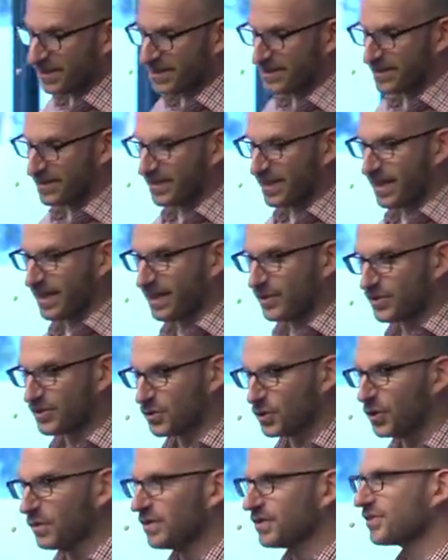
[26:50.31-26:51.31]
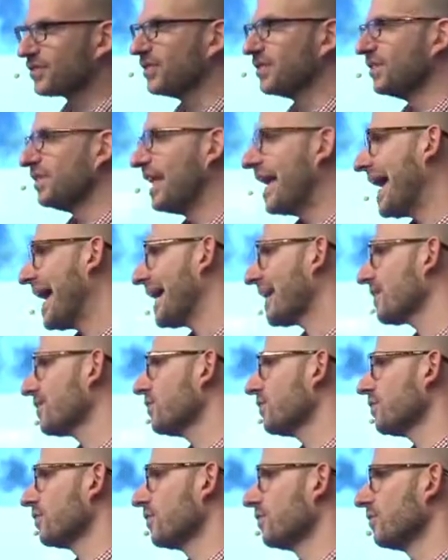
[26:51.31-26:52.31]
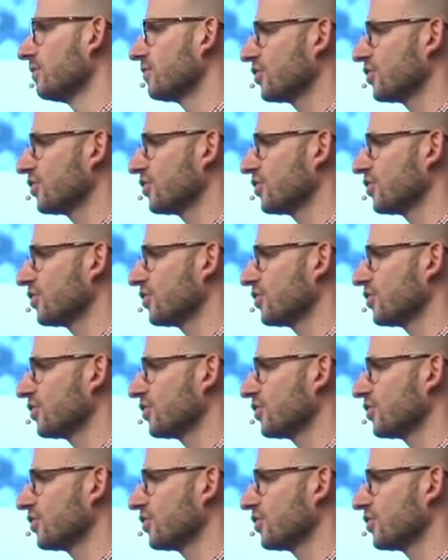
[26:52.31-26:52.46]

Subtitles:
it's a service to nag your